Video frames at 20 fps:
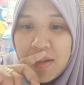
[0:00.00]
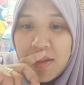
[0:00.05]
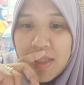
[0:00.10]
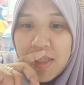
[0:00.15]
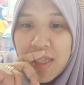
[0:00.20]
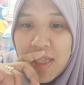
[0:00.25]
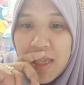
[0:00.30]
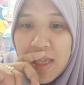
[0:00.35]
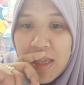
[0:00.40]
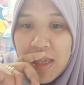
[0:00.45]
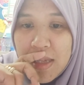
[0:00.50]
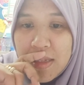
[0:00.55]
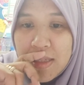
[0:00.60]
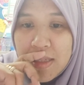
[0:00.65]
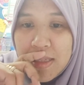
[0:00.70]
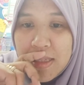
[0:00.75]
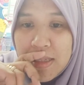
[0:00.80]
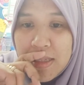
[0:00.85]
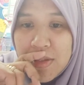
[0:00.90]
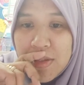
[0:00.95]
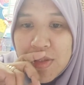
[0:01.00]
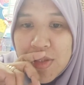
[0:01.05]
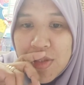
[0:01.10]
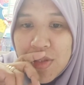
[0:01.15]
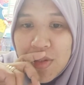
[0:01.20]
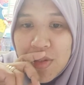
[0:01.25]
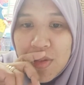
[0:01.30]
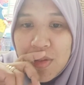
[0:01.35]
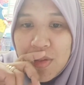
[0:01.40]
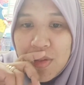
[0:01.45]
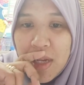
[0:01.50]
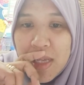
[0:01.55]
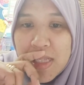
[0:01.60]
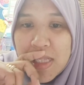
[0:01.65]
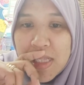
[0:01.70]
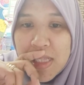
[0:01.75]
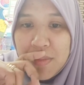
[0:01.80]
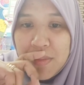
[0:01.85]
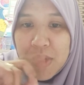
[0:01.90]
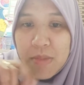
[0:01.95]
okay. So Ain
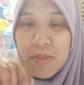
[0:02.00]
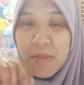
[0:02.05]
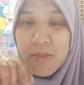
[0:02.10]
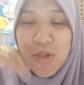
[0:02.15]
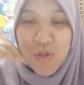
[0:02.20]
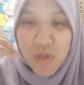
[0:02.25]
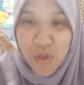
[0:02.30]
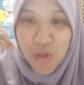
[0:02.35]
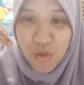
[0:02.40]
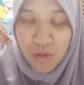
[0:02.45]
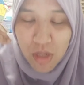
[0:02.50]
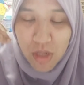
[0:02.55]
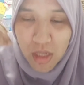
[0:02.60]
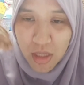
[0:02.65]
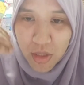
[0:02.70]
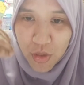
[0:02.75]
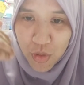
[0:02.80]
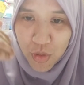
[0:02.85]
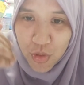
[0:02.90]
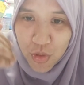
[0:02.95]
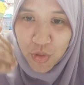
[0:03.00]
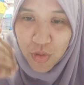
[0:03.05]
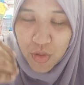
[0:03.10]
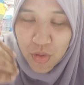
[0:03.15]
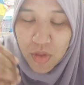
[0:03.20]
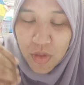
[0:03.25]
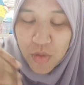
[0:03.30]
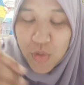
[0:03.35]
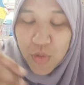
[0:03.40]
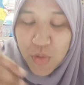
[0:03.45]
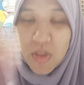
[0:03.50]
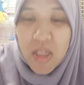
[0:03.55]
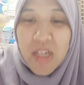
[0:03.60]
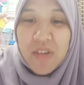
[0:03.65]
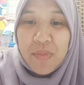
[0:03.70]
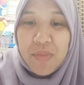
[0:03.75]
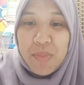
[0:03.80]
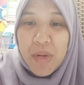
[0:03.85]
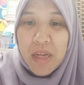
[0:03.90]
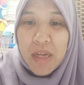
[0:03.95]
Sabri, make sure you do a
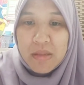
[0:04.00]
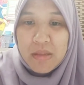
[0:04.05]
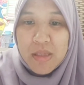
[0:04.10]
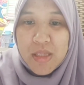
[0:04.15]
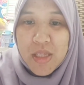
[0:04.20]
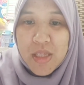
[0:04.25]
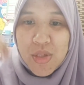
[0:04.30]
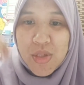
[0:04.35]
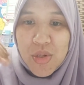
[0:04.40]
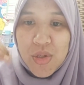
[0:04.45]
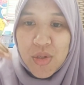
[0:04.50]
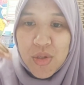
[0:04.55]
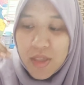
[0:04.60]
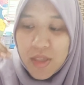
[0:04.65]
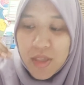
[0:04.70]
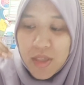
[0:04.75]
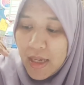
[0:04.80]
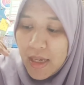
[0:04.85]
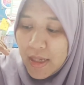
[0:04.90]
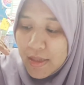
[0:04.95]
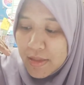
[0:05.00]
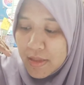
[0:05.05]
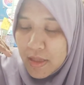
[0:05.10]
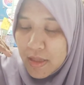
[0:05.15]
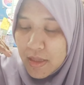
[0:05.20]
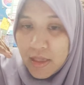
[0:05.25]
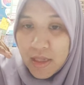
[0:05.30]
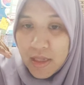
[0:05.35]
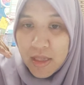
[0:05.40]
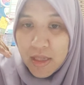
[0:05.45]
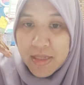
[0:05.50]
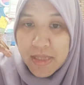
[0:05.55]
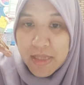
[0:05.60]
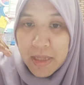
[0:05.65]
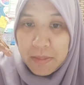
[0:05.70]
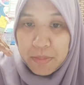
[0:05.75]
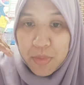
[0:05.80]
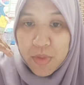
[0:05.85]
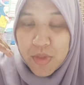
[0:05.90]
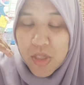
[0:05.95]
lot of practices. You look at
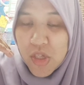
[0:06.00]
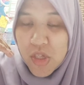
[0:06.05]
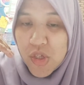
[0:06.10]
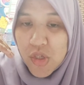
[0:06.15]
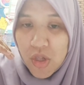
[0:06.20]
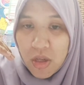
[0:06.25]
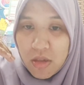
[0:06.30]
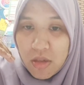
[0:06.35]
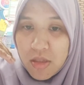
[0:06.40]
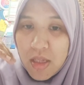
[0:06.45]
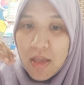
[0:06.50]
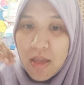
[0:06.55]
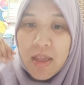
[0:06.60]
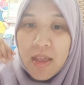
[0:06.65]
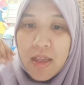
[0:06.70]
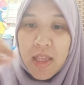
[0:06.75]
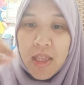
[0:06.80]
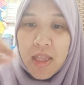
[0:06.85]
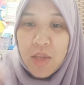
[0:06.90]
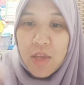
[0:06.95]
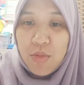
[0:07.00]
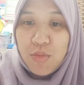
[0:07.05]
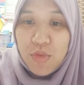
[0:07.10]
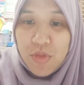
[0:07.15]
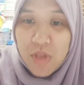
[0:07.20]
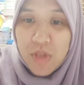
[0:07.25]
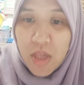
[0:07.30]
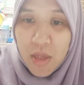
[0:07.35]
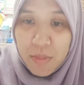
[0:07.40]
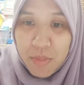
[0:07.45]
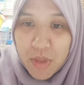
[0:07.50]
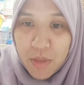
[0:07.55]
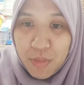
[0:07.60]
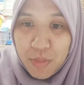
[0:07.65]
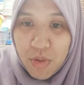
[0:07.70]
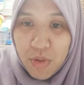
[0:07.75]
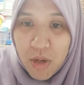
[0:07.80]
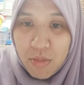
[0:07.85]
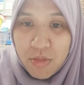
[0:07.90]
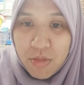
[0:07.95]
examples. Inshallah, it will not be a
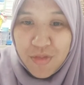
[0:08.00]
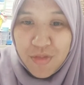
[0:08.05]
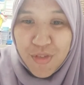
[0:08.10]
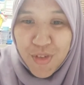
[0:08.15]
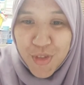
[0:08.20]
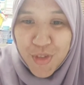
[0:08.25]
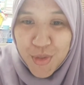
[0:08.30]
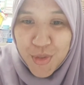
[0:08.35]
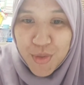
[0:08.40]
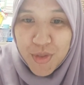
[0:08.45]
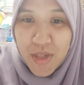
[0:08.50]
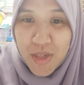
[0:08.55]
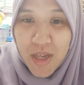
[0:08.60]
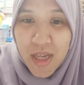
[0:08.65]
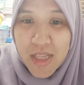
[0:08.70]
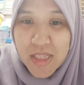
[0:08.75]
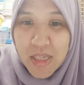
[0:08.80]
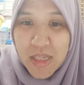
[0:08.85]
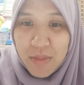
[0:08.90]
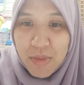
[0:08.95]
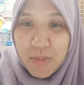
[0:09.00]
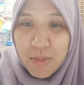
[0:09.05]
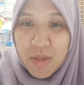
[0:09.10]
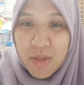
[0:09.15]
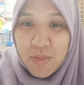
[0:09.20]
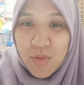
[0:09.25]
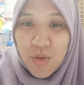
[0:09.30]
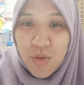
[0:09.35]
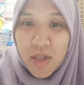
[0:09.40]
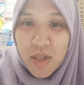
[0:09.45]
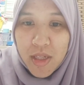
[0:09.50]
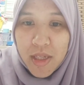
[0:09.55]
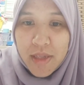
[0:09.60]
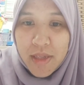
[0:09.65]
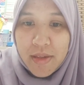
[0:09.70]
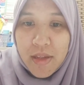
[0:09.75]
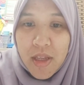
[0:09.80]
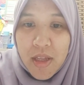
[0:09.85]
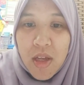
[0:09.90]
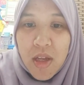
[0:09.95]
problem for you. Ya, Ain Sabri, madam
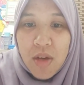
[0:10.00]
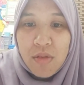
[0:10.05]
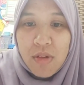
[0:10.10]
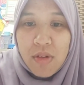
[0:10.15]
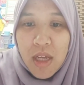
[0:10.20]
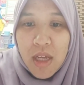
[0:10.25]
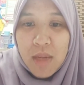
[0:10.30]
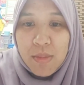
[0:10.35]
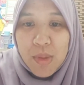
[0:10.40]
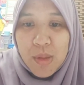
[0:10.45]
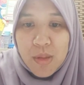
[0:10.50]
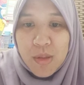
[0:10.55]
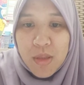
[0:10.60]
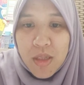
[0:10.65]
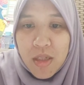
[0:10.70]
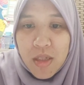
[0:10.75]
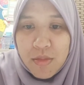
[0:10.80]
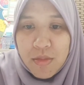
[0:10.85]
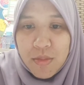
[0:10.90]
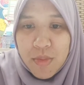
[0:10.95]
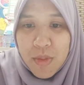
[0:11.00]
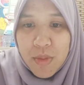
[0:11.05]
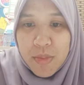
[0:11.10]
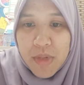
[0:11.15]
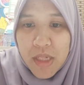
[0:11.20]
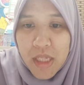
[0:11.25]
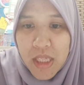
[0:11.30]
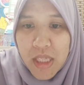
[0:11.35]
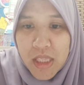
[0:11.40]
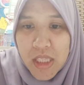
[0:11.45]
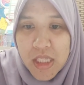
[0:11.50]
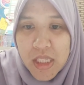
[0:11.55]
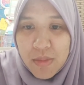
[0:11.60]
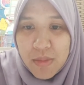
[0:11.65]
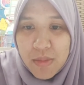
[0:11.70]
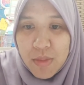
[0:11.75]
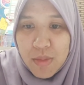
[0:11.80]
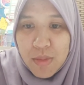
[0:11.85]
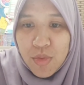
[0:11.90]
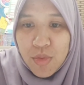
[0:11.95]
doakan. Right, hamba Allah. Berapa ringgit teacher
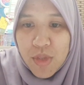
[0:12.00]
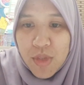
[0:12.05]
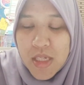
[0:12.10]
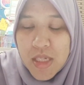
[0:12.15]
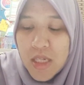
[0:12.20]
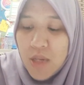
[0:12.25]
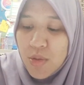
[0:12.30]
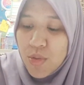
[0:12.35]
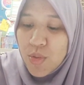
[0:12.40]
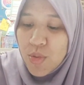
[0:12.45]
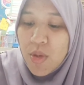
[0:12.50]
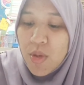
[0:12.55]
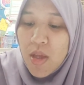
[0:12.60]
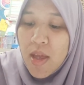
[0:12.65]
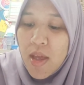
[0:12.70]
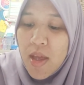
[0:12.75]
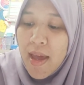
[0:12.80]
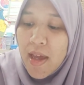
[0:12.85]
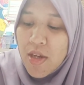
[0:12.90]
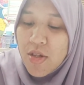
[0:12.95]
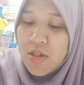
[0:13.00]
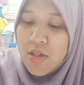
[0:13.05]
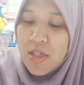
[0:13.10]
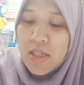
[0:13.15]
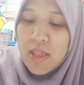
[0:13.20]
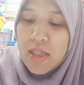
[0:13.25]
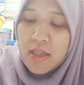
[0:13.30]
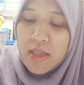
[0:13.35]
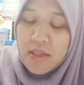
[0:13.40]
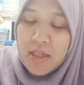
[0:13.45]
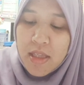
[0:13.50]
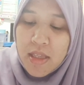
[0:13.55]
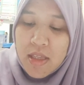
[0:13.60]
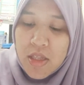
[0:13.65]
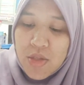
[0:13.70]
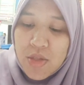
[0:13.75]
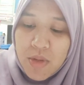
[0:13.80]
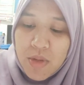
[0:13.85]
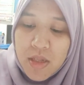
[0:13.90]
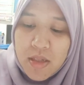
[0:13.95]
beli buku hijau tu? Actually, yang ni,
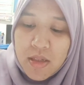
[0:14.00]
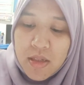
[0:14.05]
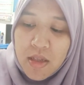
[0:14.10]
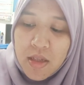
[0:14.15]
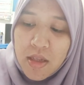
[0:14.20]
this one,